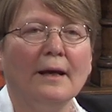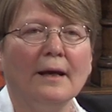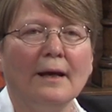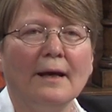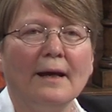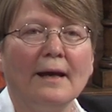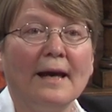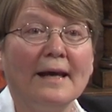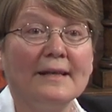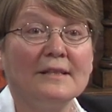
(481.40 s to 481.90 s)

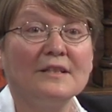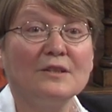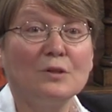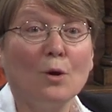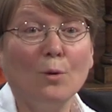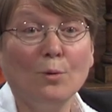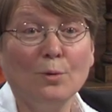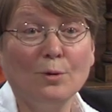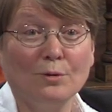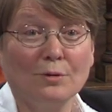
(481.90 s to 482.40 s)
And
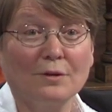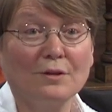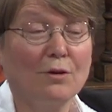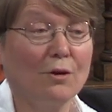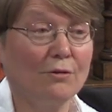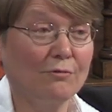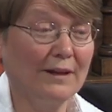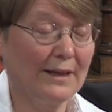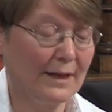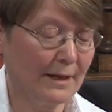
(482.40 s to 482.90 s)
Seoul,
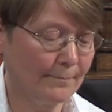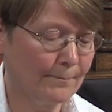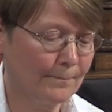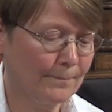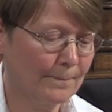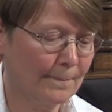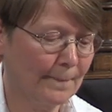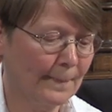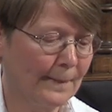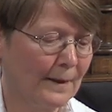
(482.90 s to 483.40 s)
Korea,
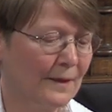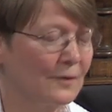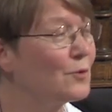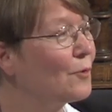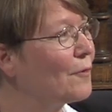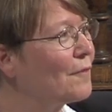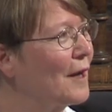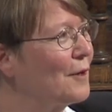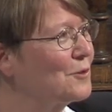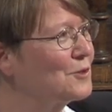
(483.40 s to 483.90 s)

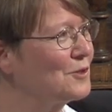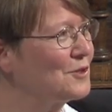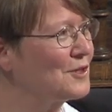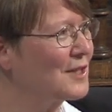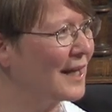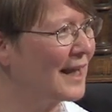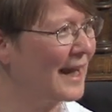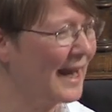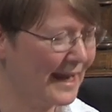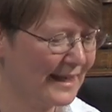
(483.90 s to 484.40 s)

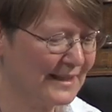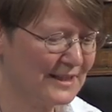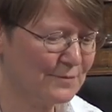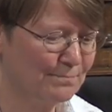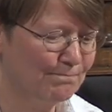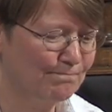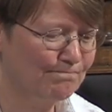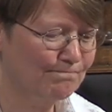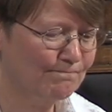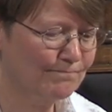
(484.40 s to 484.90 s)
2008.
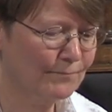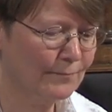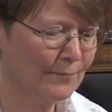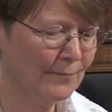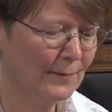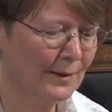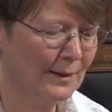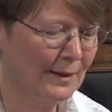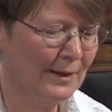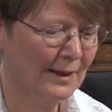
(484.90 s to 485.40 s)

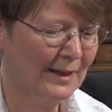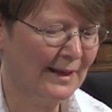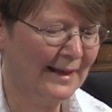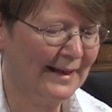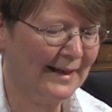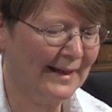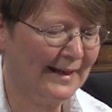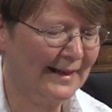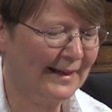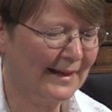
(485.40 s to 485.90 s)

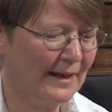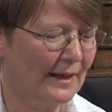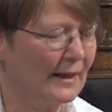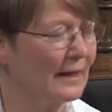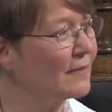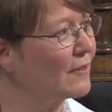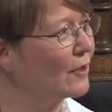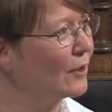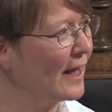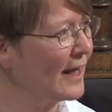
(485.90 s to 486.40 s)

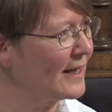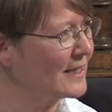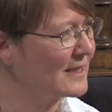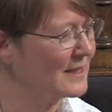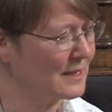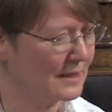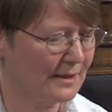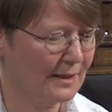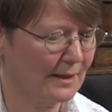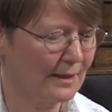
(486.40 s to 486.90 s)
The
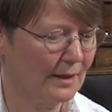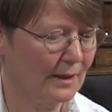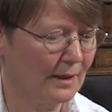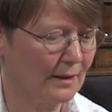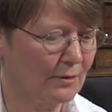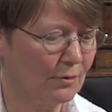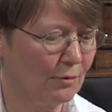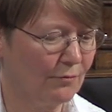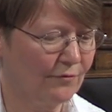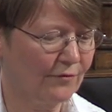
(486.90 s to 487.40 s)
last
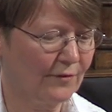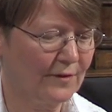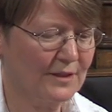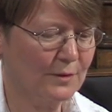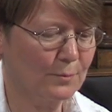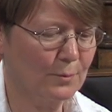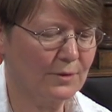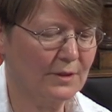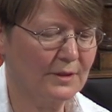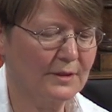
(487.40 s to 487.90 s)

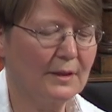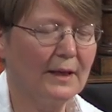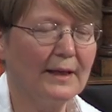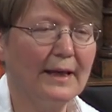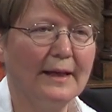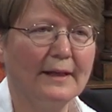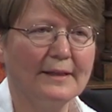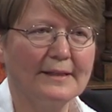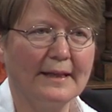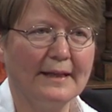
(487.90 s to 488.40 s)
conference was
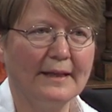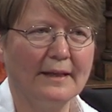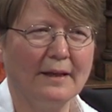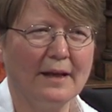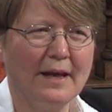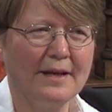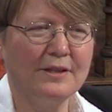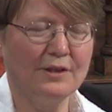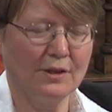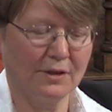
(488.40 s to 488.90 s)
held in
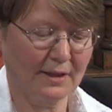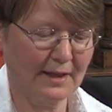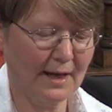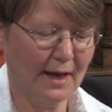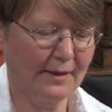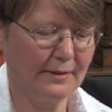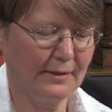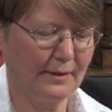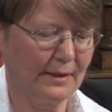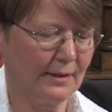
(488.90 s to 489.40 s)
London,
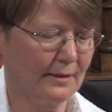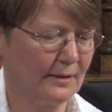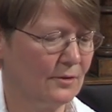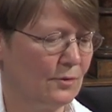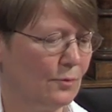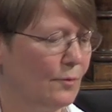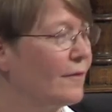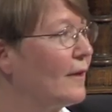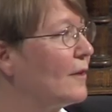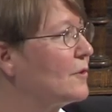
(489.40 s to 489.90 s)
Canada,
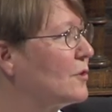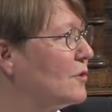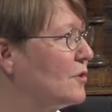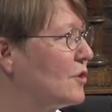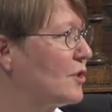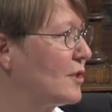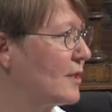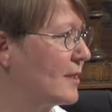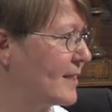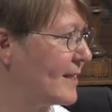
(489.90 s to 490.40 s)

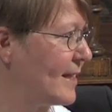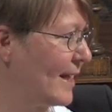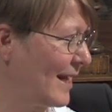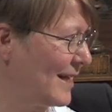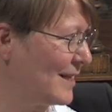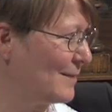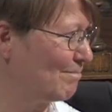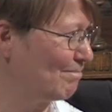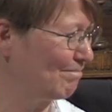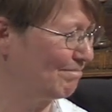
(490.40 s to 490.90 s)

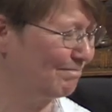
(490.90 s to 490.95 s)
2010.